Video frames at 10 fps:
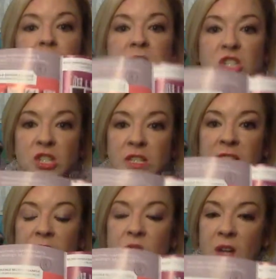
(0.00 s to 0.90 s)
This just
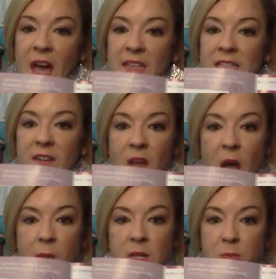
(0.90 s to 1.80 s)
gives you an idea of
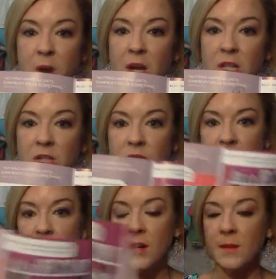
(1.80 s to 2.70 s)
how much product you're
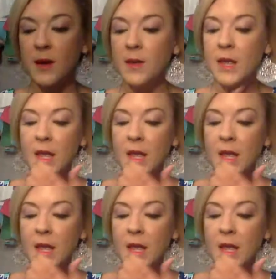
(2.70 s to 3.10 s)
talking about.